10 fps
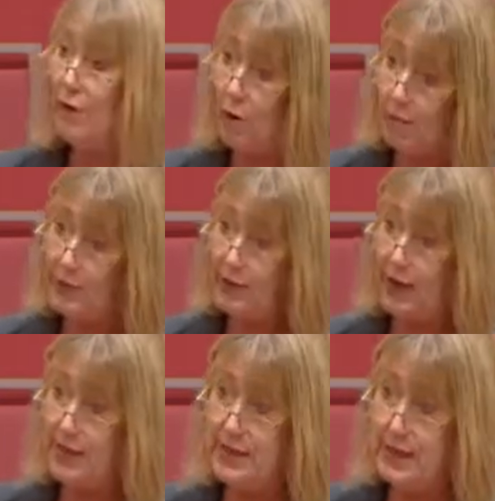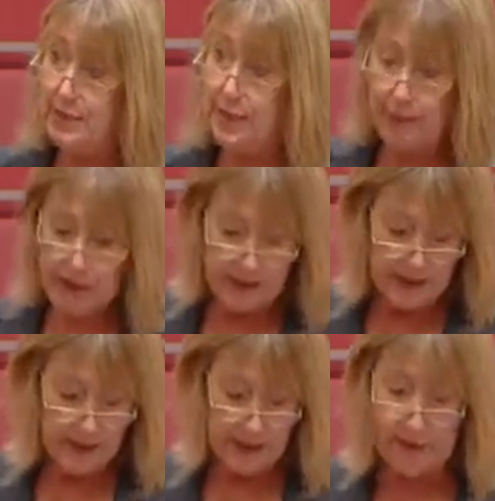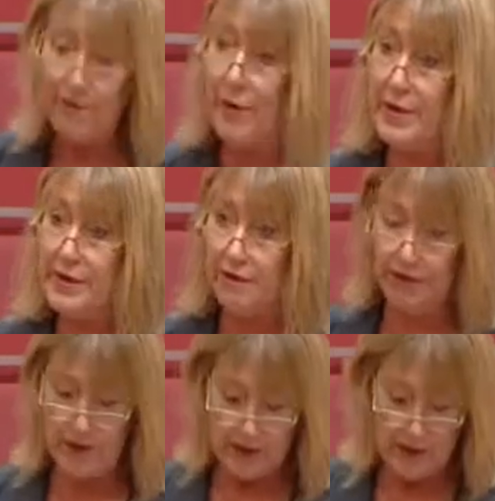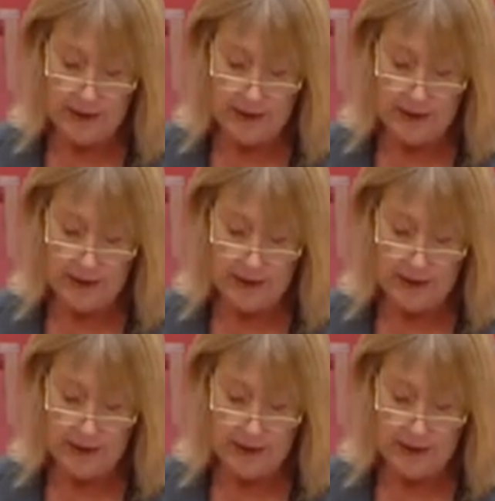got, Mr Acting Deputy President, is something very different.